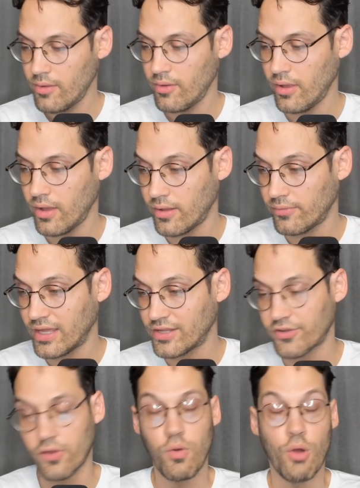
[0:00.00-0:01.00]
Uh, that is a
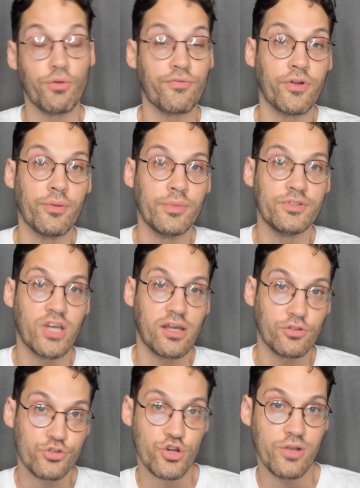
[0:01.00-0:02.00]
quote from Donald
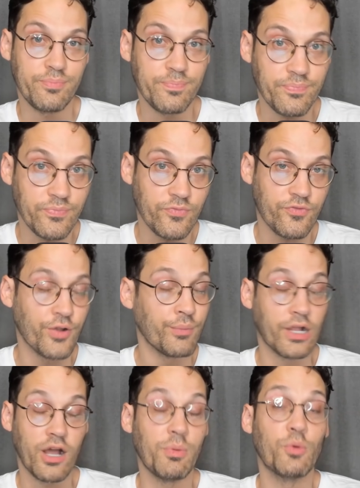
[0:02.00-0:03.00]
Trump from a
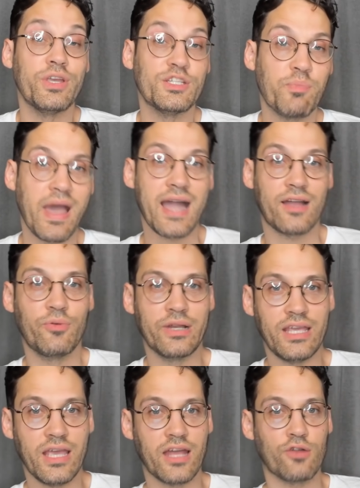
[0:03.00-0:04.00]
couple weeks back when he
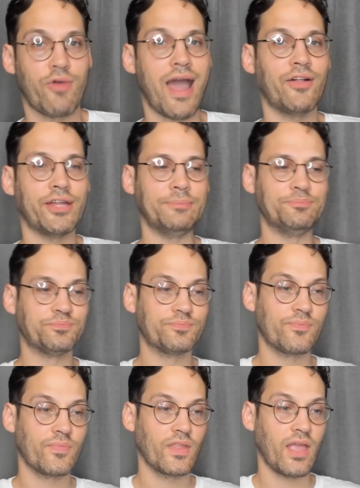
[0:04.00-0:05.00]
had a rally.
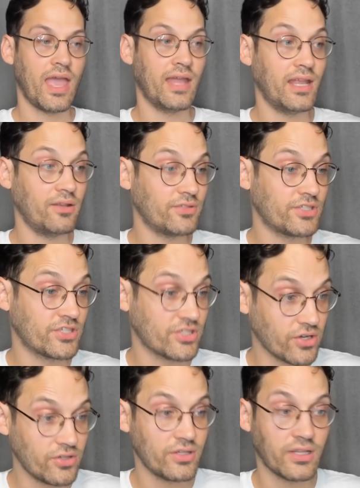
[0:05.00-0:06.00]
And it
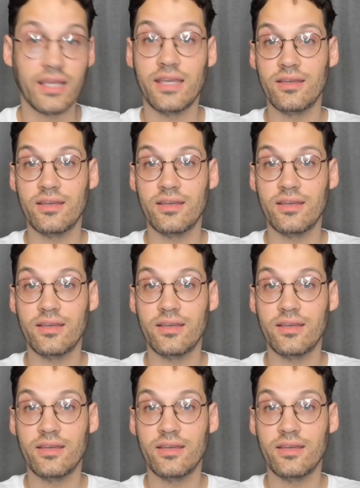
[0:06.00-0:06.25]
certainly